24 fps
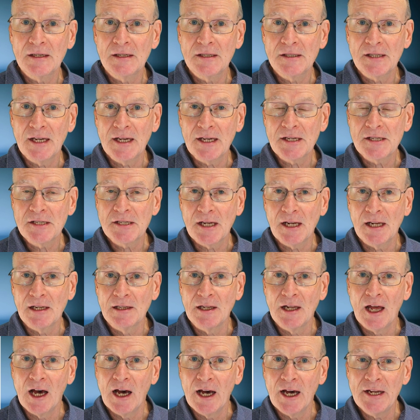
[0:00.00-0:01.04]
takes a
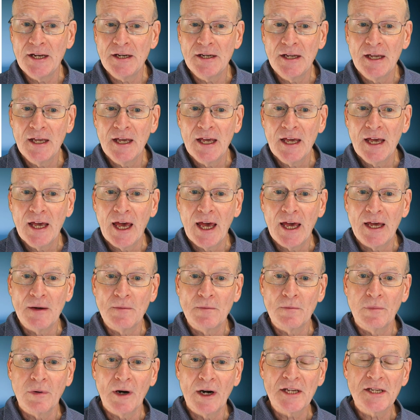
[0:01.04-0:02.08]
line
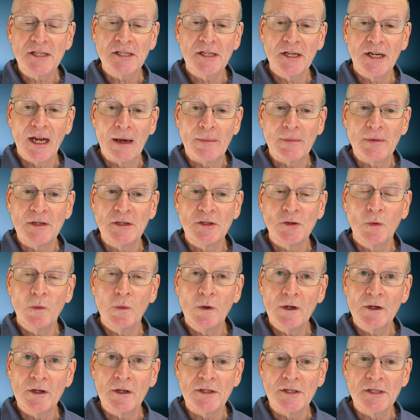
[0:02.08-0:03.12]
and breaks it up into
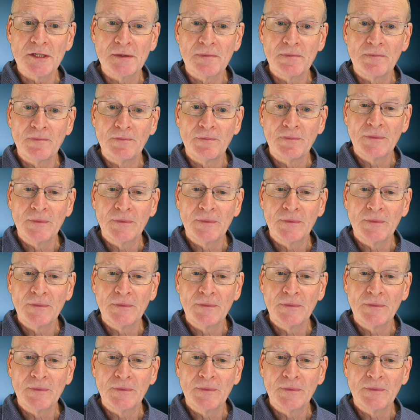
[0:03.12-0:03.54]
words.